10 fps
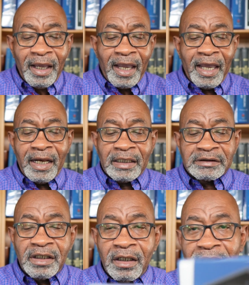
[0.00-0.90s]
And it's
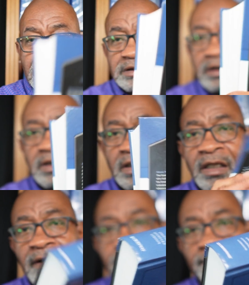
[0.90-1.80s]
good. This is a
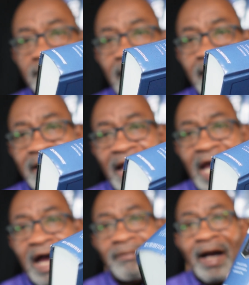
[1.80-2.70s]
good thing to
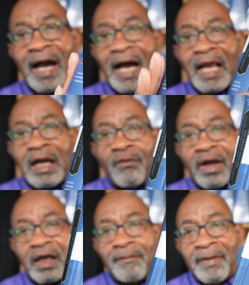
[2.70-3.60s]
have. I highly
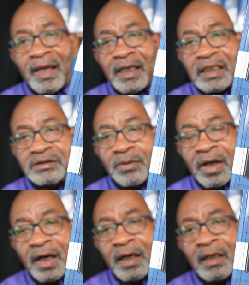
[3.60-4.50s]
recommend this one
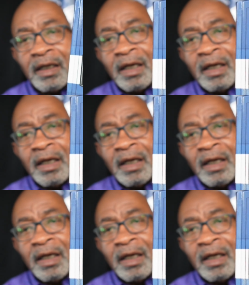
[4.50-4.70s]
here.